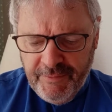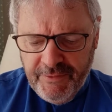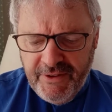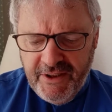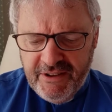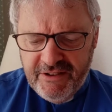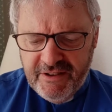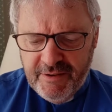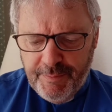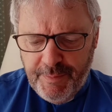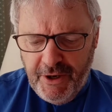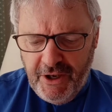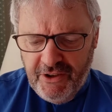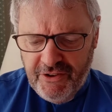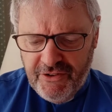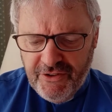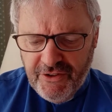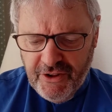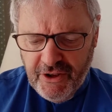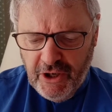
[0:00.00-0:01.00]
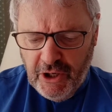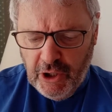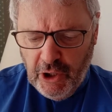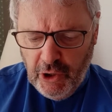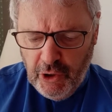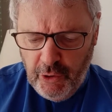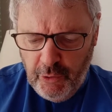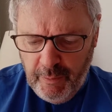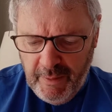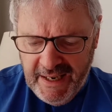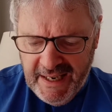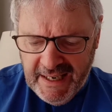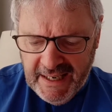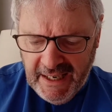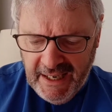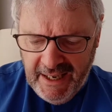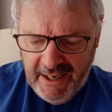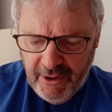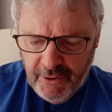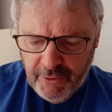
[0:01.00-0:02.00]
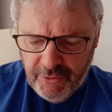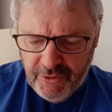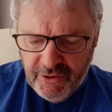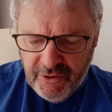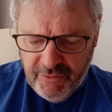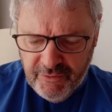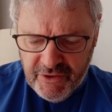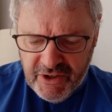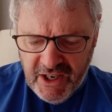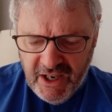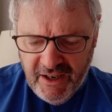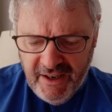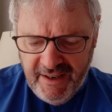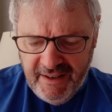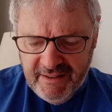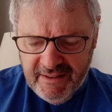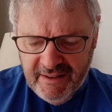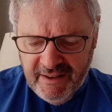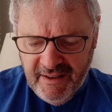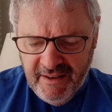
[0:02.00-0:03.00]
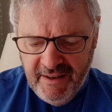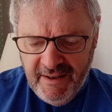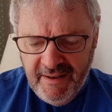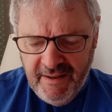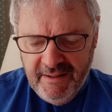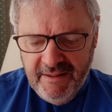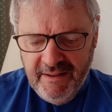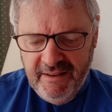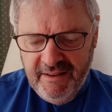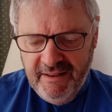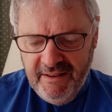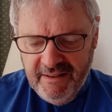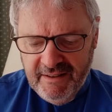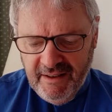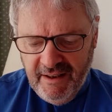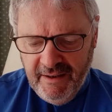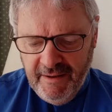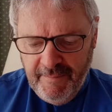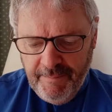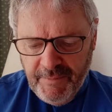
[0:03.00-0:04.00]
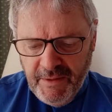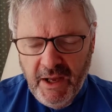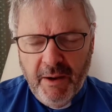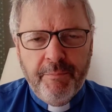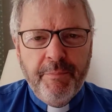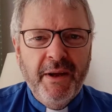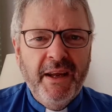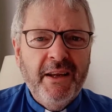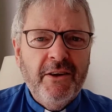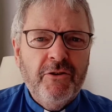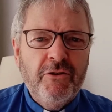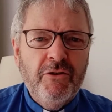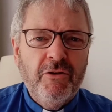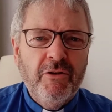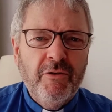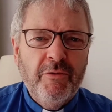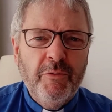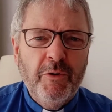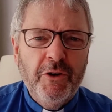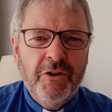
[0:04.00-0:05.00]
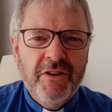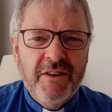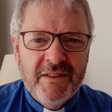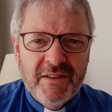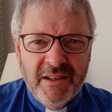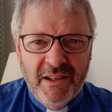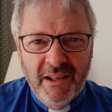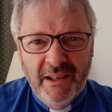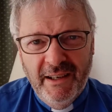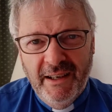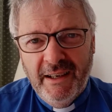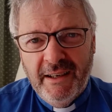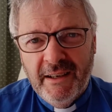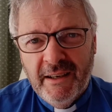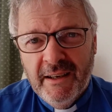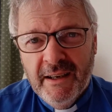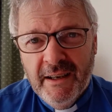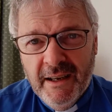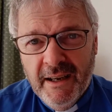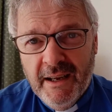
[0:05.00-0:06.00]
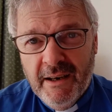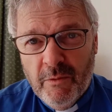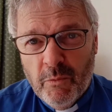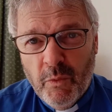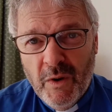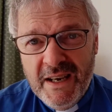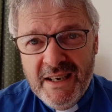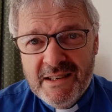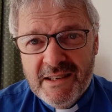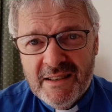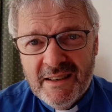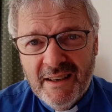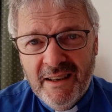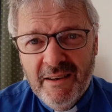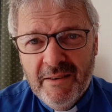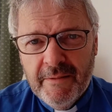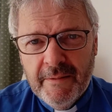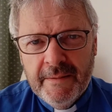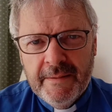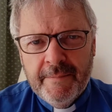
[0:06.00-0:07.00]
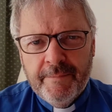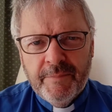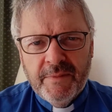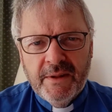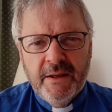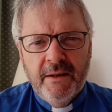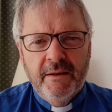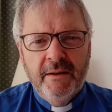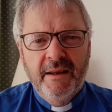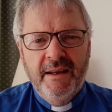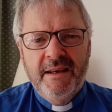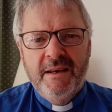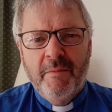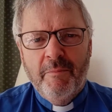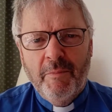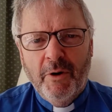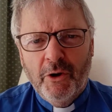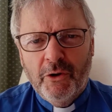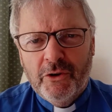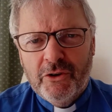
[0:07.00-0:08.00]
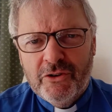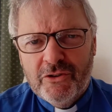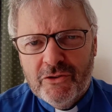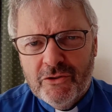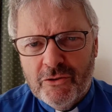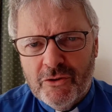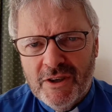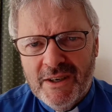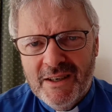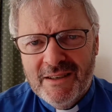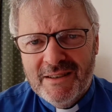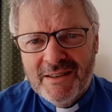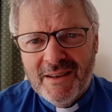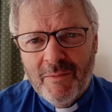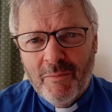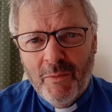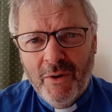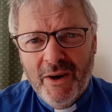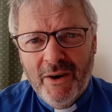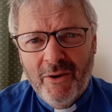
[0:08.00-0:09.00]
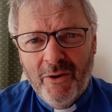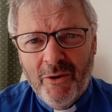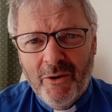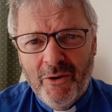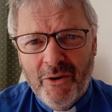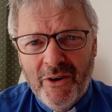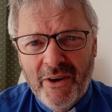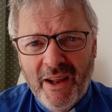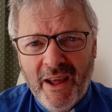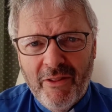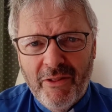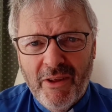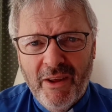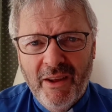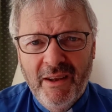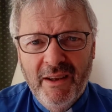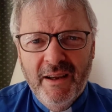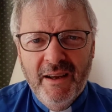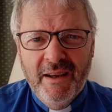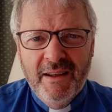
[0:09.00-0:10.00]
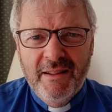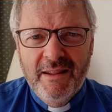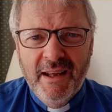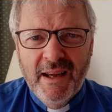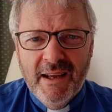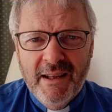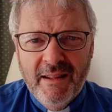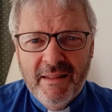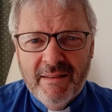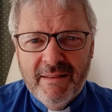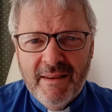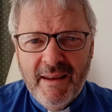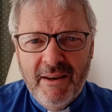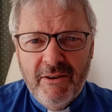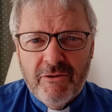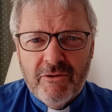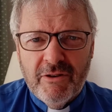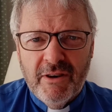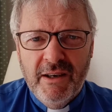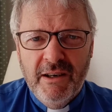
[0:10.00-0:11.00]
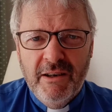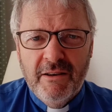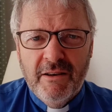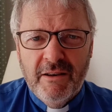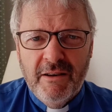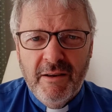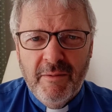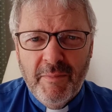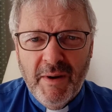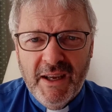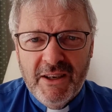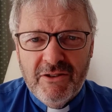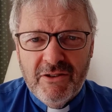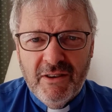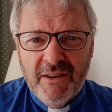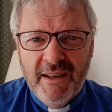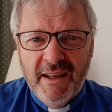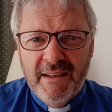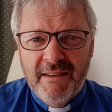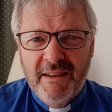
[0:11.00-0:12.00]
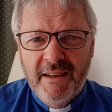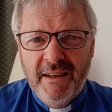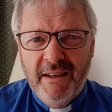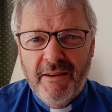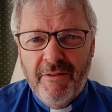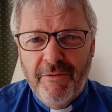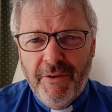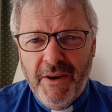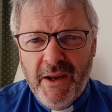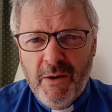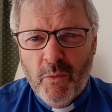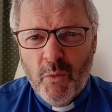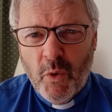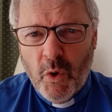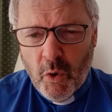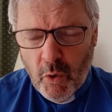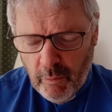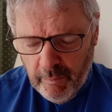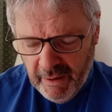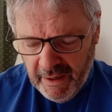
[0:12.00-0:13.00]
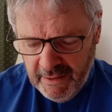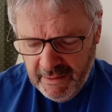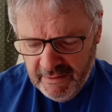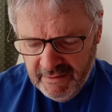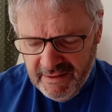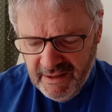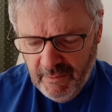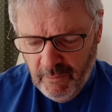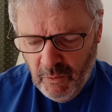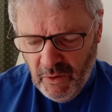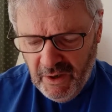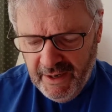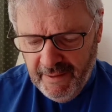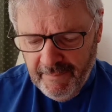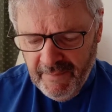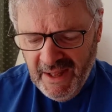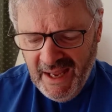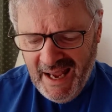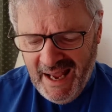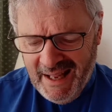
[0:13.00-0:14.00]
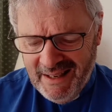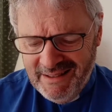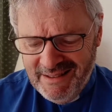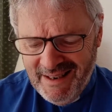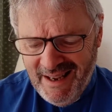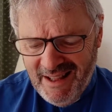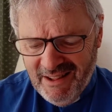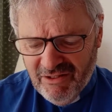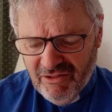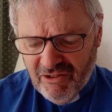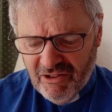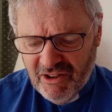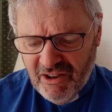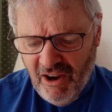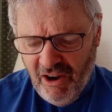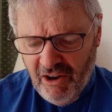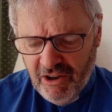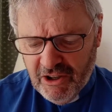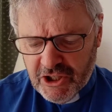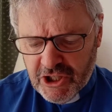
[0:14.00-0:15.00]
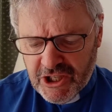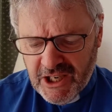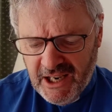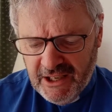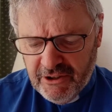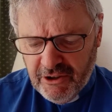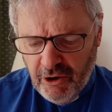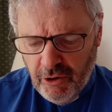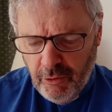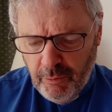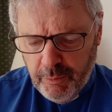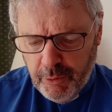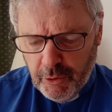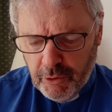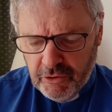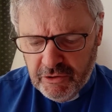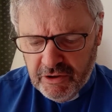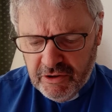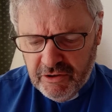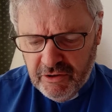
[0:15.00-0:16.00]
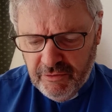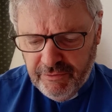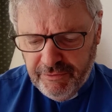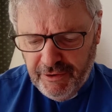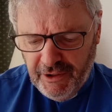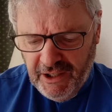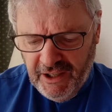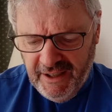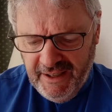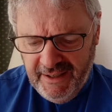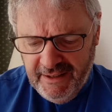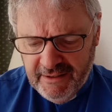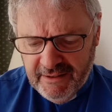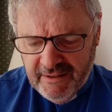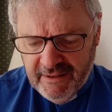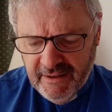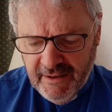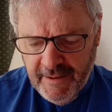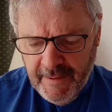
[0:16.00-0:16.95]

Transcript: Disperse the gloomy clouds of night. This is a picture of what it's like in winter in a monastery somewhere or another in the 8th century. You can imagine getting your feet warm somewhere. And death's dark shadow put to flight.